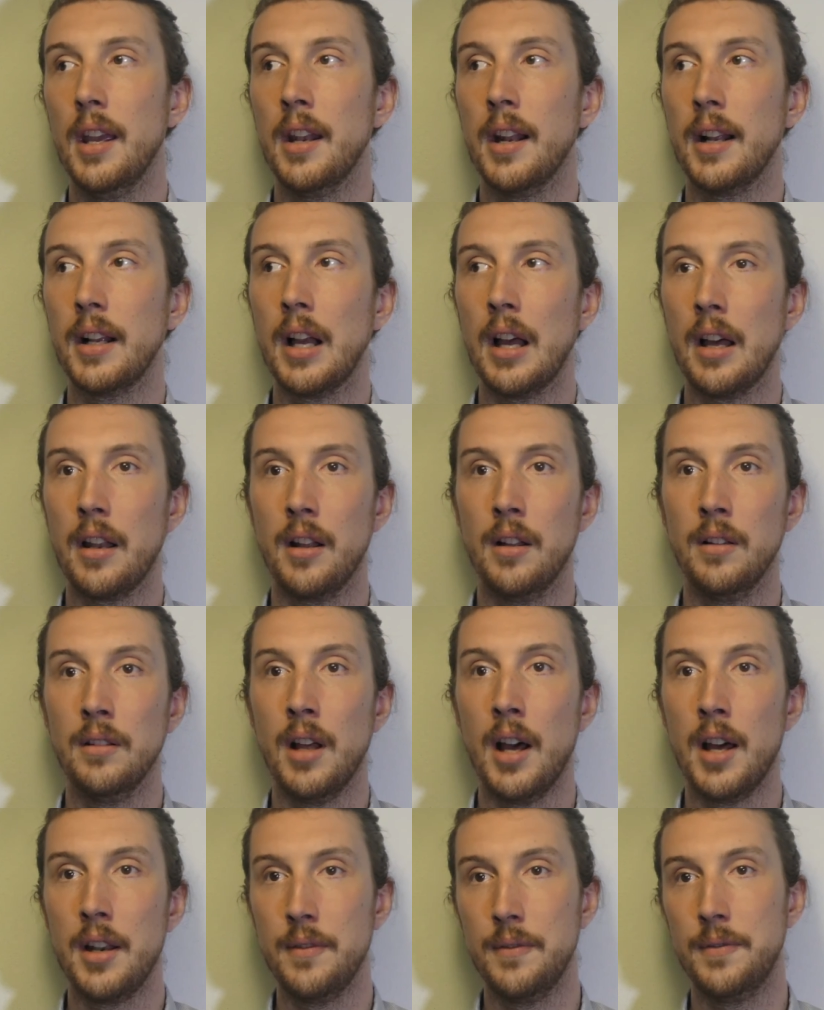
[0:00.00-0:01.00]
and I got a
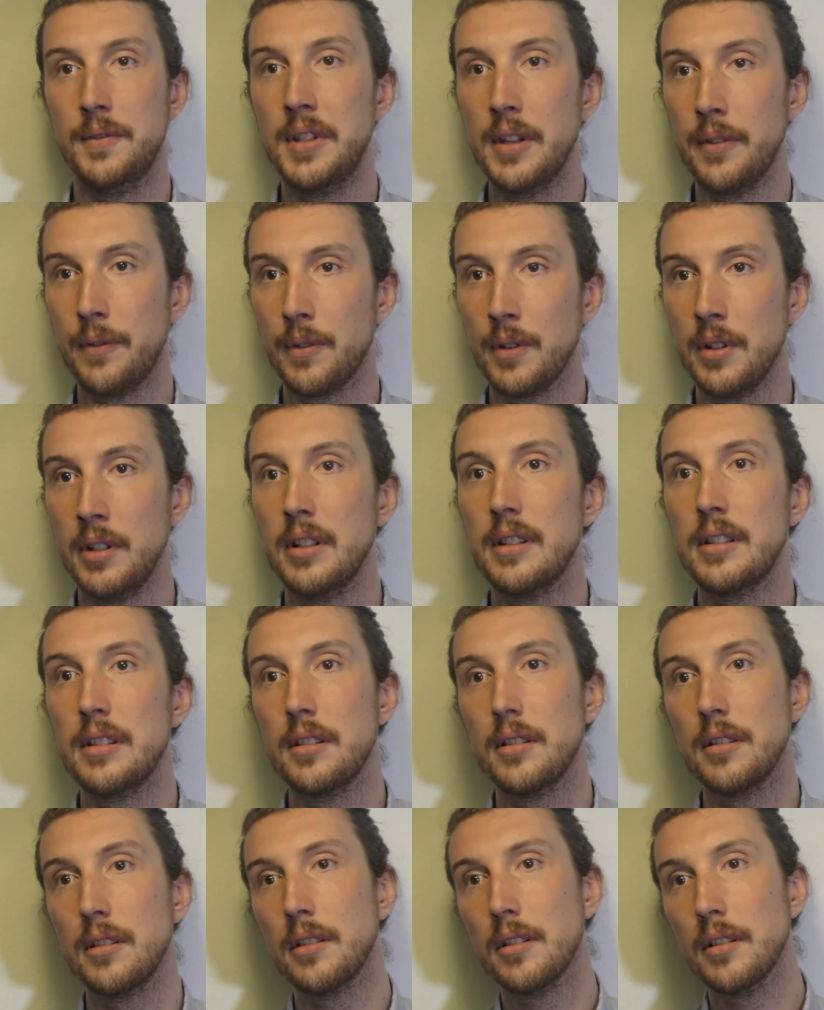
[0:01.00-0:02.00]
lot of
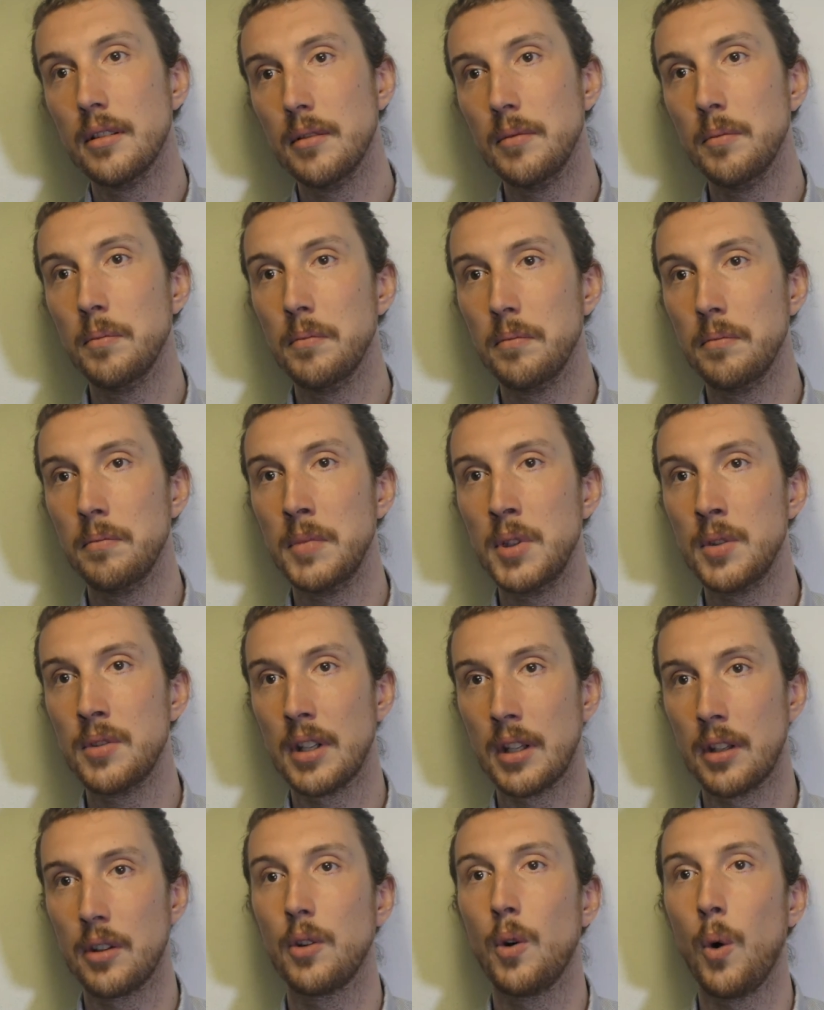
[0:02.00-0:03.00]
different
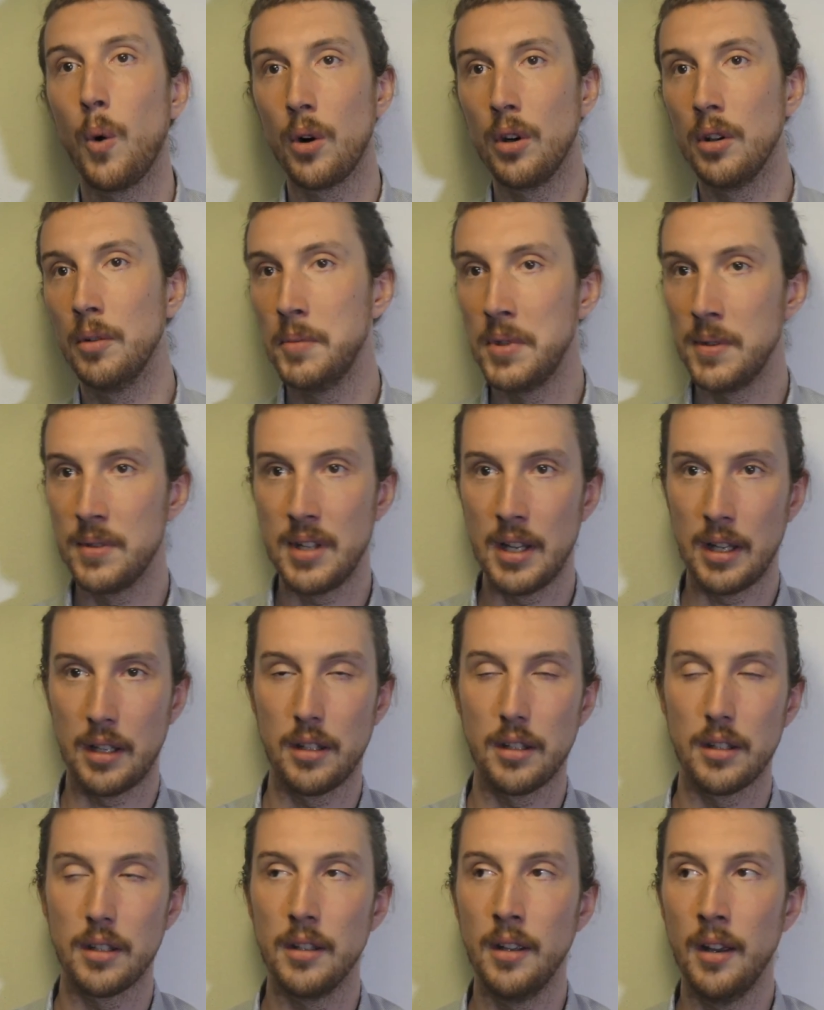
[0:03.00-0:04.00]
music, choral
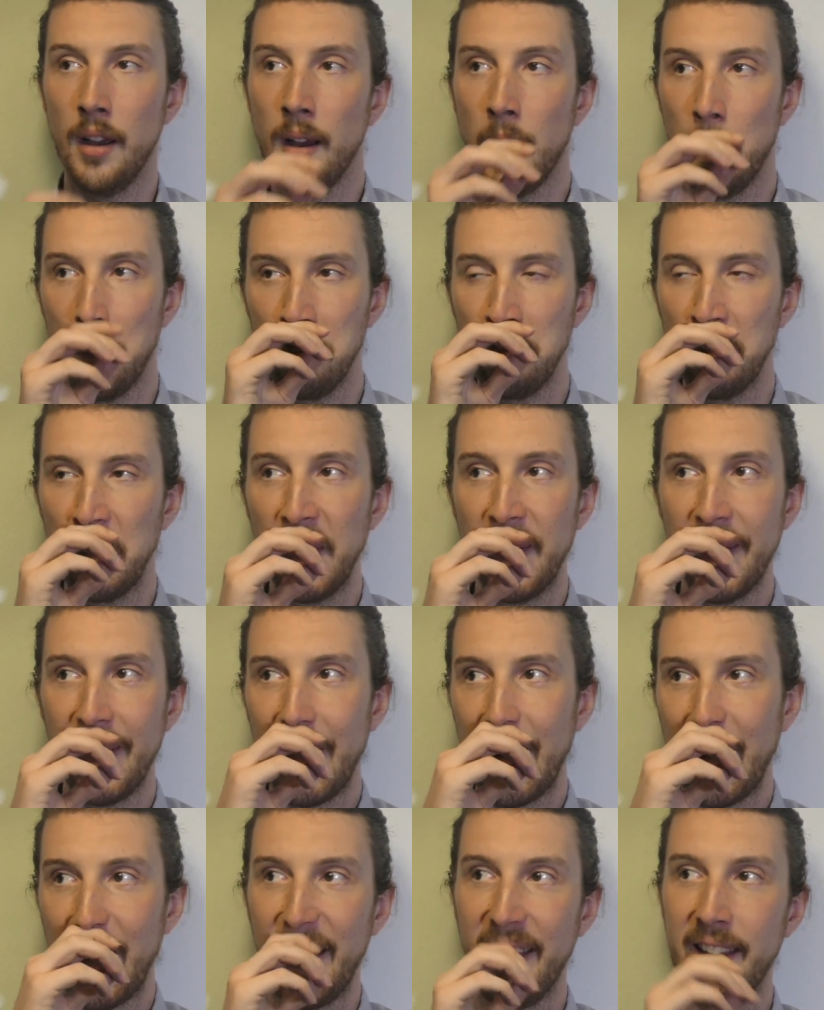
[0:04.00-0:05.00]
music,
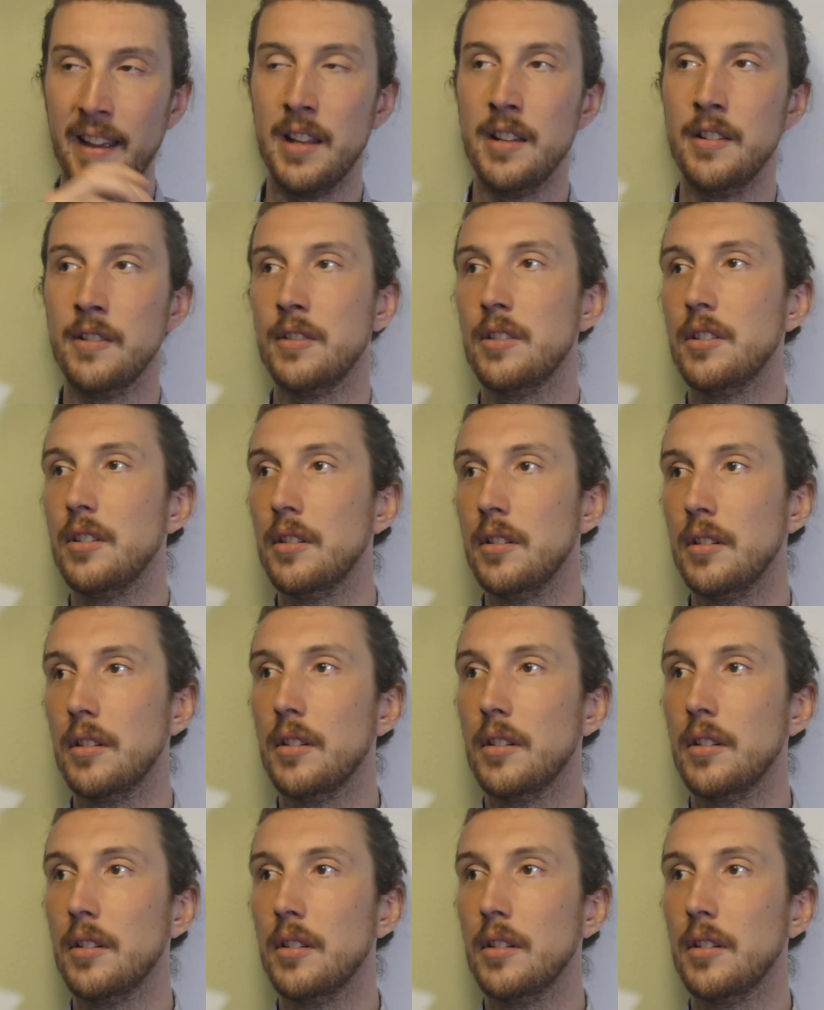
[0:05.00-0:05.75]
and